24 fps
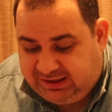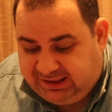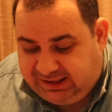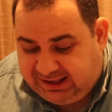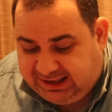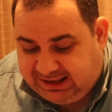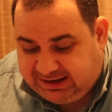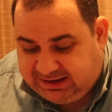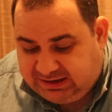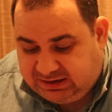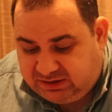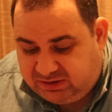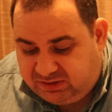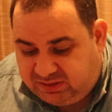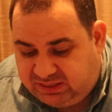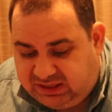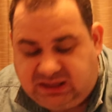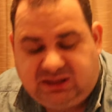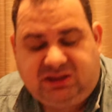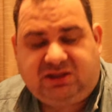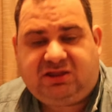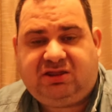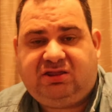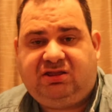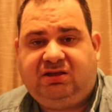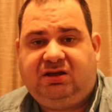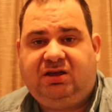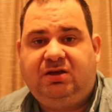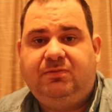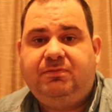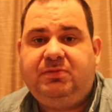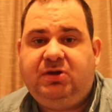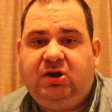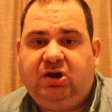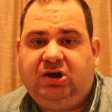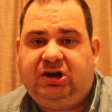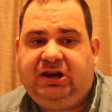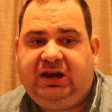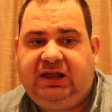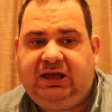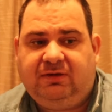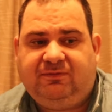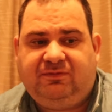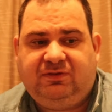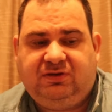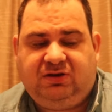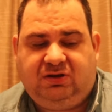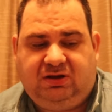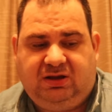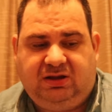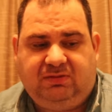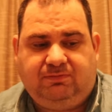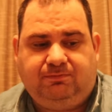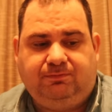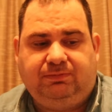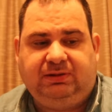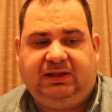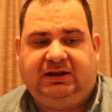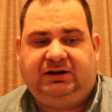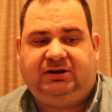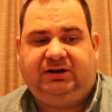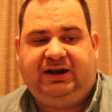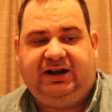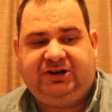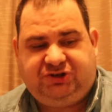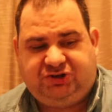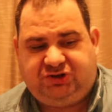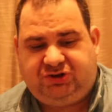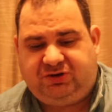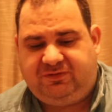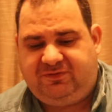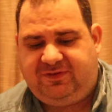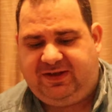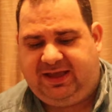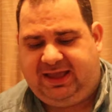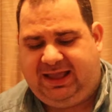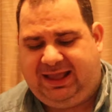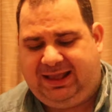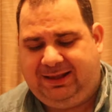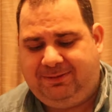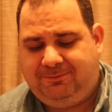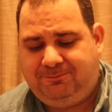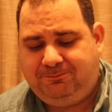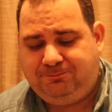in this community of bladder exstrophy.